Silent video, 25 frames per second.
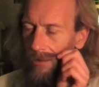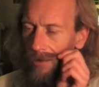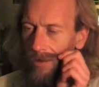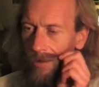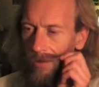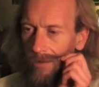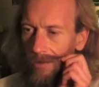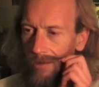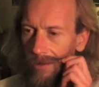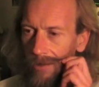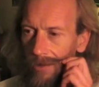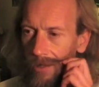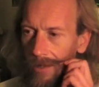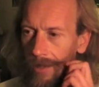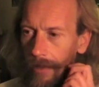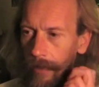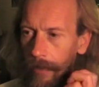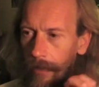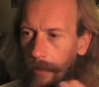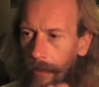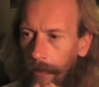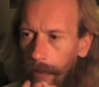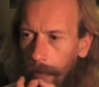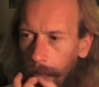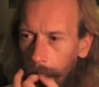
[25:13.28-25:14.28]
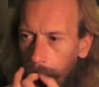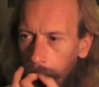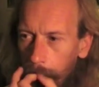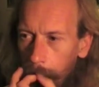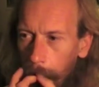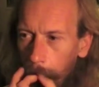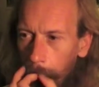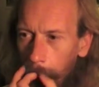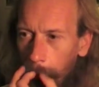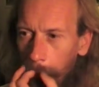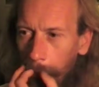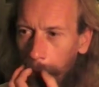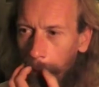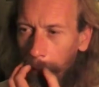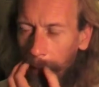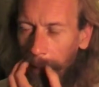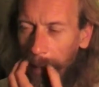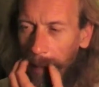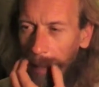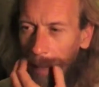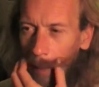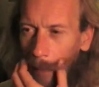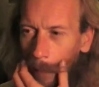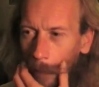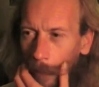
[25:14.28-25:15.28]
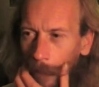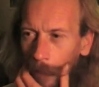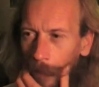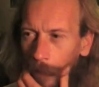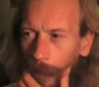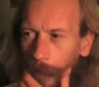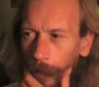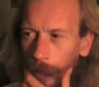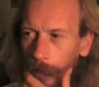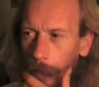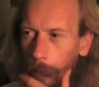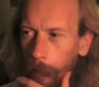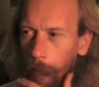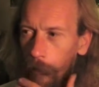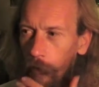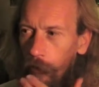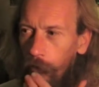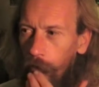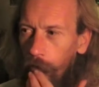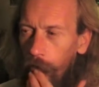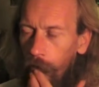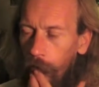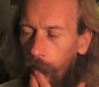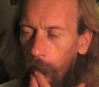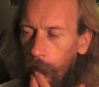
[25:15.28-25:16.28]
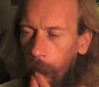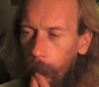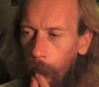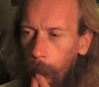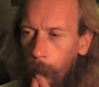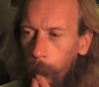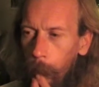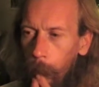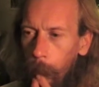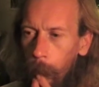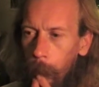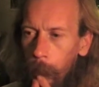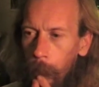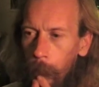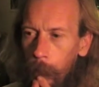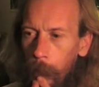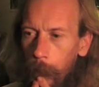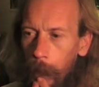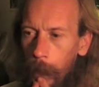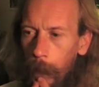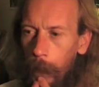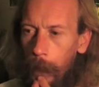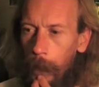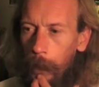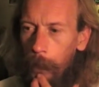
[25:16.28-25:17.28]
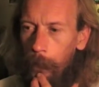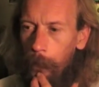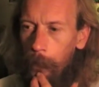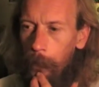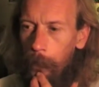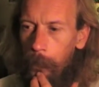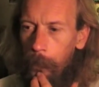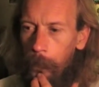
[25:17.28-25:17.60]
the other day? That it wasn't so much choose to love.